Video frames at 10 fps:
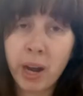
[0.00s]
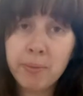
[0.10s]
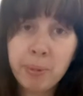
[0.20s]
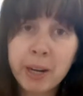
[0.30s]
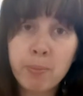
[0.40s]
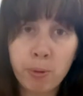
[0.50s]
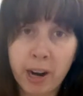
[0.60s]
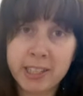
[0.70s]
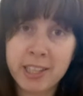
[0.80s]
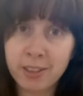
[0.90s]
I have been
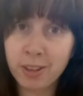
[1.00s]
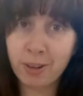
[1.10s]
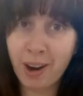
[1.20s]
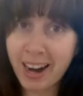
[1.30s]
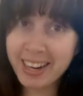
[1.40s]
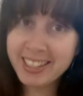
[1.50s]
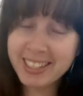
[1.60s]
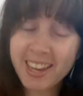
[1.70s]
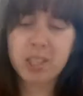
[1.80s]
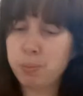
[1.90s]
embracing the greys.
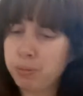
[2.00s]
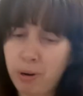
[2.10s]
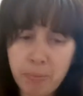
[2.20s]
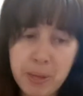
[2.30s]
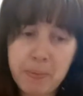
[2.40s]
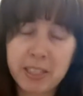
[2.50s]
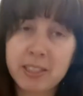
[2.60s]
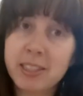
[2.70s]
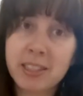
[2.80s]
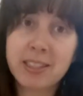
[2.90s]
It's probably been
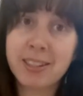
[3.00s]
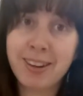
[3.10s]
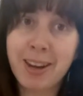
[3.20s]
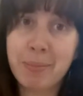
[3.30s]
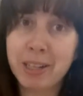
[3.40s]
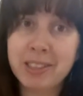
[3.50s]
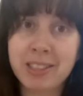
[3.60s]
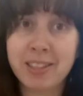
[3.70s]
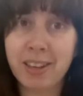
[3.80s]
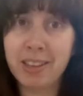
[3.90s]
6 to 9 months
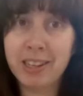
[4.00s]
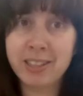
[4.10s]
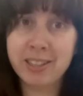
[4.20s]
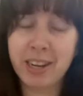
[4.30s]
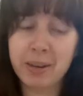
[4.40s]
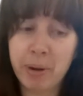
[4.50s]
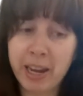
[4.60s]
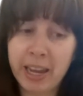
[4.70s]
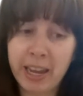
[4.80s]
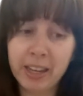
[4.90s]
since I last dyed my
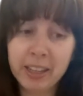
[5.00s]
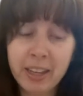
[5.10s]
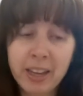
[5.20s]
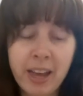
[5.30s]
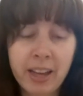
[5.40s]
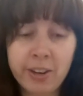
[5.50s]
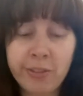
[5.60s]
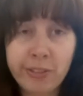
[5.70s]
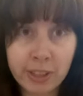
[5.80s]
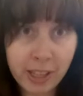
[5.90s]
hair, and I
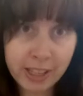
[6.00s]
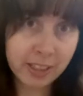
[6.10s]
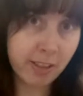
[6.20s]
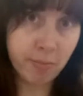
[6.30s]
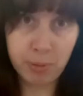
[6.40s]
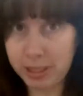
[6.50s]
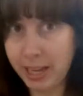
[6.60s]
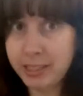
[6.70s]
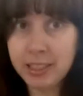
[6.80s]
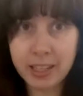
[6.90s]
feel like they've
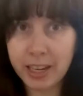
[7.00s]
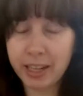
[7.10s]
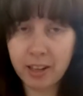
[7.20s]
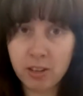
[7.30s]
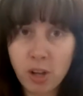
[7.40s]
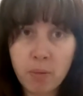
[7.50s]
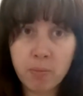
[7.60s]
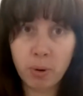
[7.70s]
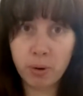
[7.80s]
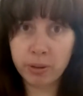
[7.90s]
blended in a lot
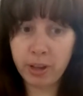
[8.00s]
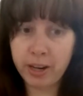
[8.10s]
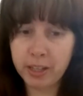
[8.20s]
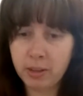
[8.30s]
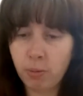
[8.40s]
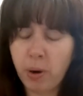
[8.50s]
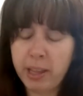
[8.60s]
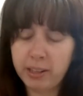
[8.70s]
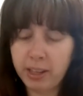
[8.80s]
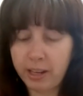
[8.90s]
more than
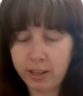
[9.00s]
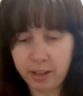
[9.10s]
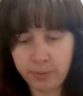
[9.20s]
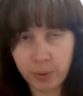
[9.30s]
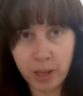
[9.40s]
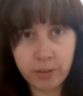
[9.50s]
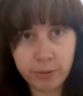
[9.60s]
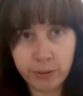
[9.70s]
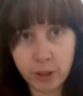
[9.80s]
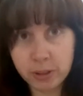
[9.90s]
when they
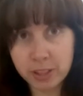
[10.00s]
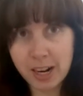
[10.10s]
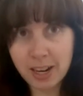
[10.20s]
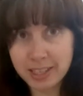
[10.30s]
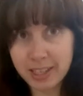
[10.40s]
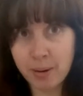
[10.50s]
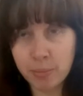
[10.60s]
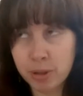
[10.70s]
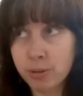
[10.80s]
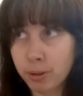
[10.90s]
first start to come
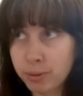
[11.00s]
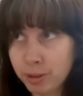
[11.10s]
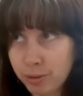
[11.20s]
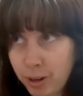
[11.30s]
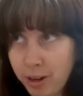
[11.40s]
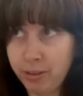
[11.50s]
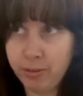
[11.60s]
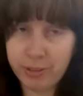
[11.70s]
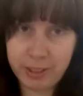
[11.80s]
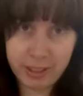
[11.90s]
through, and you kind
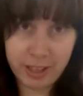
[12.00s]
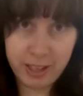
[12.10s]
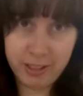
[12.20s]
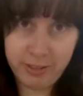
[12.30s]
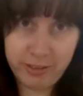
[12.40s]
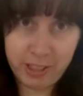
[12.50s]
of can